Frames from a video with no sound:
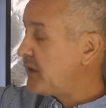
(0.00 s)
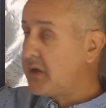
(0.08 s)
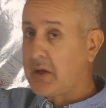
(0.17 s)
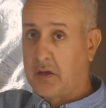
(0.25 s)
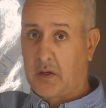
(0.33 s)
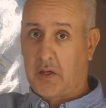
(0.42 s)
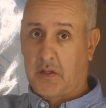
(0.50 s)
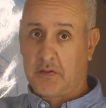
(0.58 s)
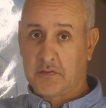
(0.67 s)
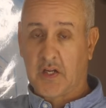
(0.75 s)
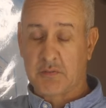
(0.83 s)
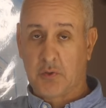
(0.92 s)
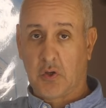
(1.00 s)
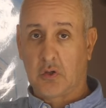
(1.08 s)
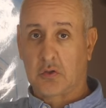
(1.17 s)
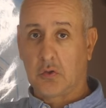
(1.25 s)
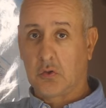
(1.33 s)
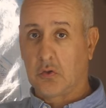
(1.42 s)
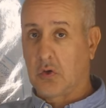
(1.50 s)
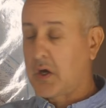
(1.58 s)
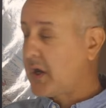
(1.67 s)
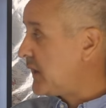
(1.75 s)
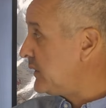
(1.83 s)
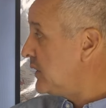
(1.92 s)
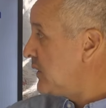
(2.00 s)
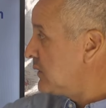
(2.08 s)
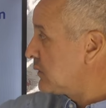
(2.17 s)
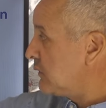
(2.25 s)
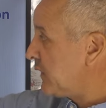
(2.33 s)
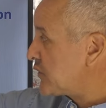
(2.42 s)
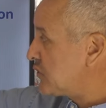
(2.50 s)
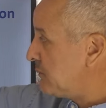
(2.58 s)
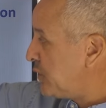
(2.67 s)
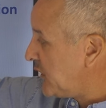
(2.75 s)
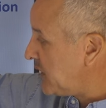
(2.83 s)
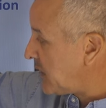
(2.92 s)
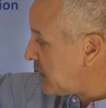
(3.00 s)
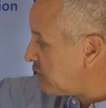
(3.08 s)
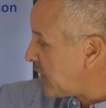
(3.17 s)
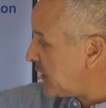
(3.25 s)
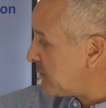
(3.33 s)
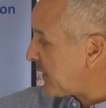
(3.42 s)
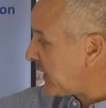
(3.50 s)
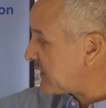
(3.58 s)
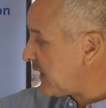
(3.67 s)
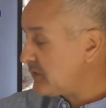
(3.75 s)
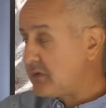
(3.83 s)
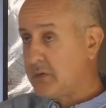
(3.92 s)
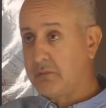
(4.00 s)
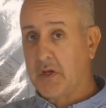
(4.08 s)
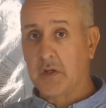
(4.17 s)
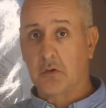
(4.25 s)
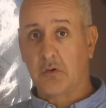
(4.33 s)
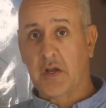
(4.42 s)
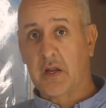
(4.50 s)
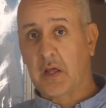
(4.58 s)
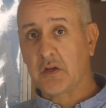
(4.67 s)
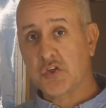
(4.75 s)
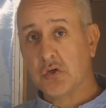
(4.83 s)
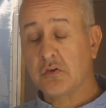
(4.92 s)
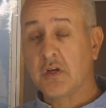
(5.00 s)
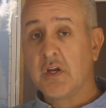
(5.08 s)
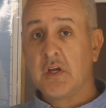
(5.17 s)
be that a snatch block or a conventional pulley, and run it back down to the vehicle. Now, that should